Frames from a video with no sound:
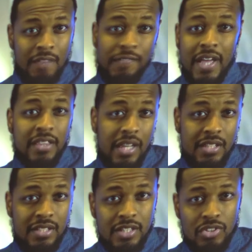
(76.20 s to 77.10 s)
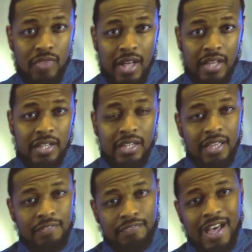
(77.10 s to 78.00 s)
In fact, the S8 is rocking
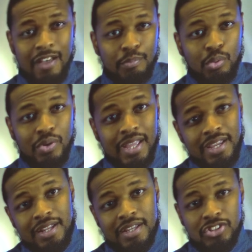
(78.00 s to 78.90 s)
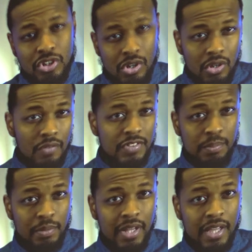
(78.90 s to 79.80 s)
a 5.8-inch curved
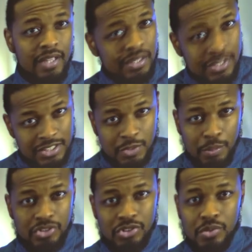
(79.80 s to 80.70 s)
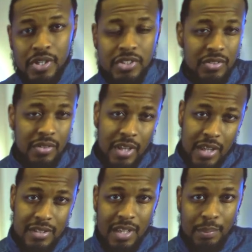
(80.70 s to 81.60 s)
display, 6.2 inches on the
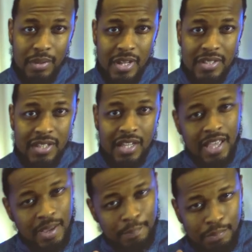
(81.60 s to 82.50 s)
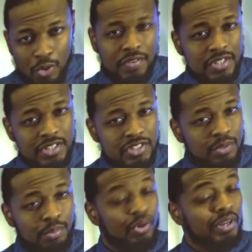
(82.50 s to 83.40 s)
S8 Plus, and both of these
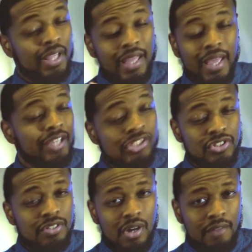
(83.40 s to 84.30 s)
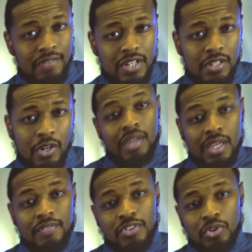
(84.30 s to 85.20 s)
support HDR video,
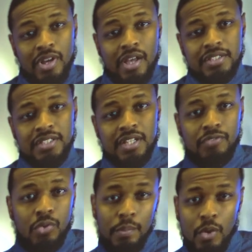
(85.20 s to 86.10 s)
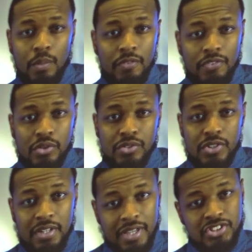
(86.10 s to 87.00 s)
even though content for mobile
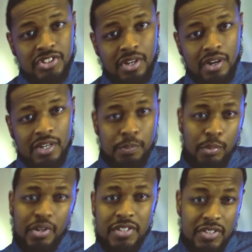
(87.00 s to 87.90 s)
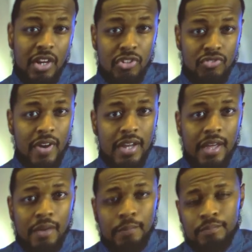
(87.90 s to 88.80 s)
phones in HDR is pretty scarce right now.